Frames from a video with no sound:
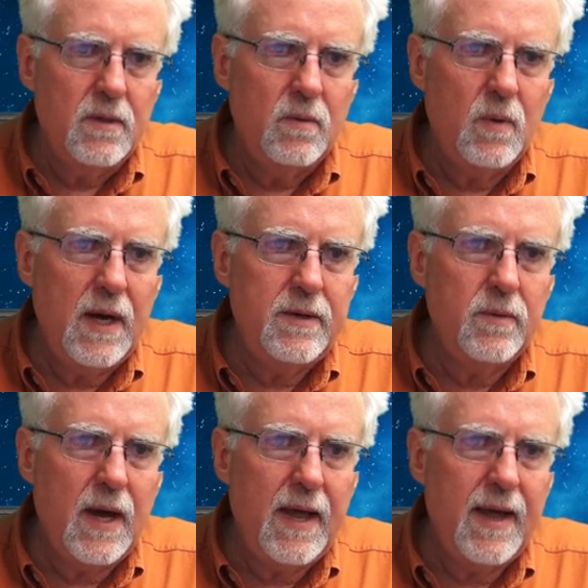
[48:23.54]
Why do
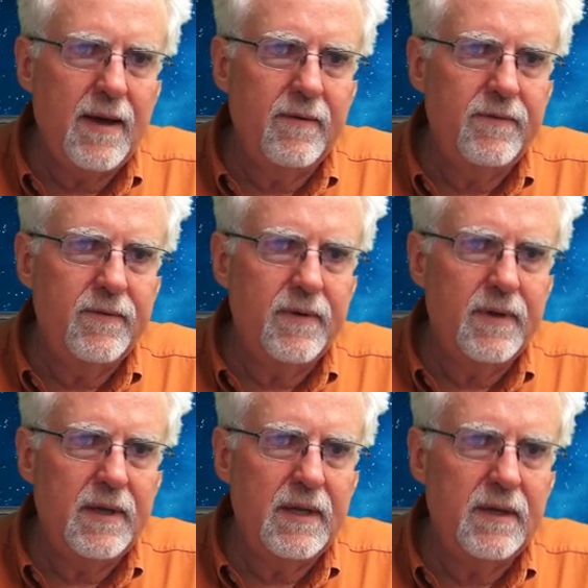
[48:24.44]
I have
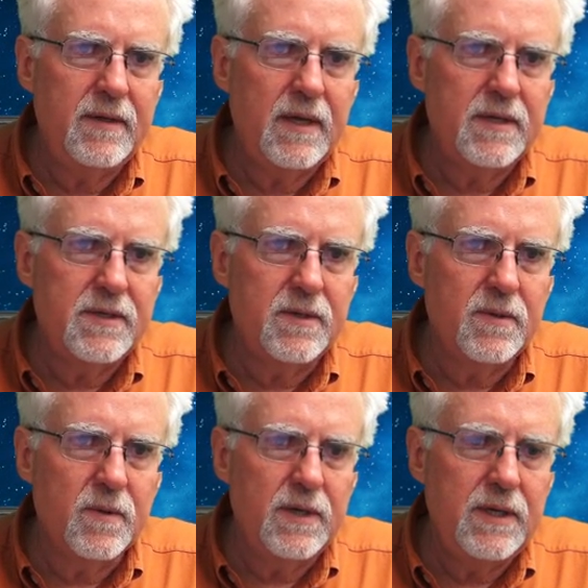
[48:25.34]
int as
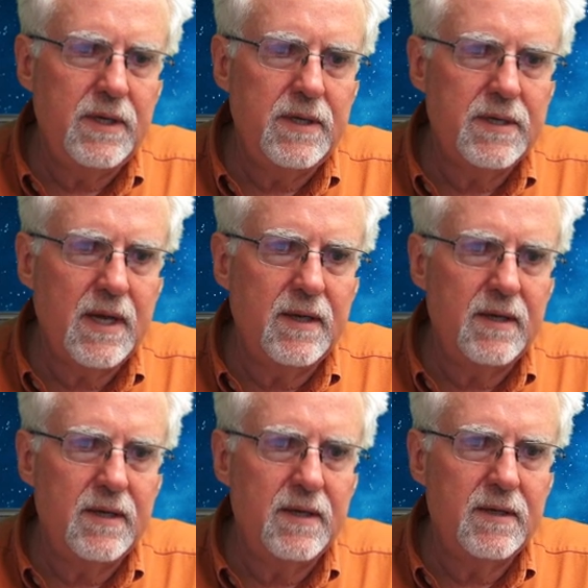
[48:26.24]
degrees and
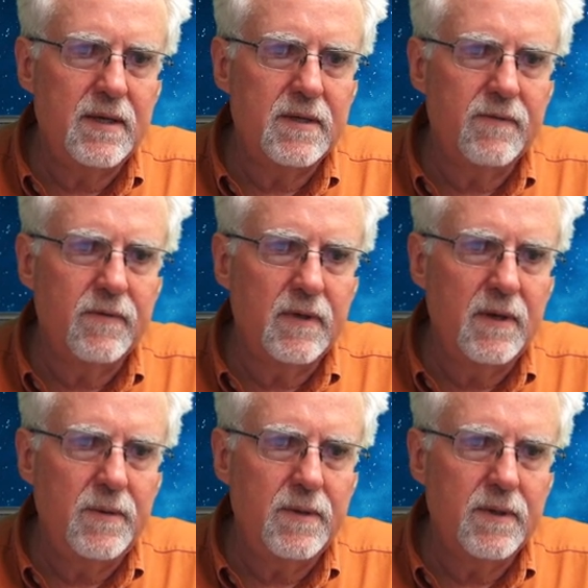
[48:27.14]
int as
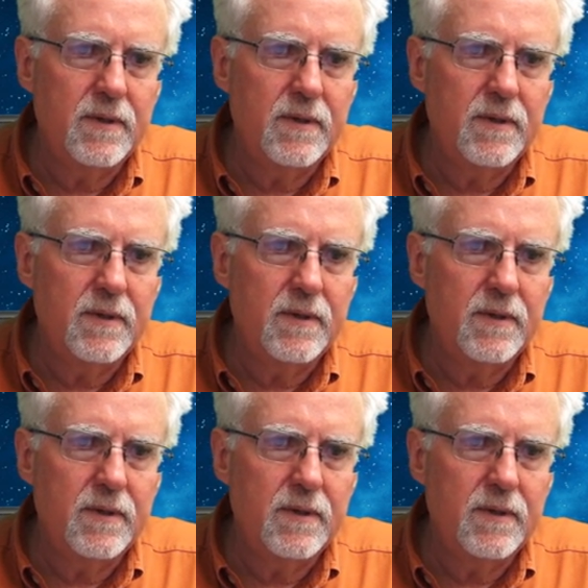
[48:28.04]
float?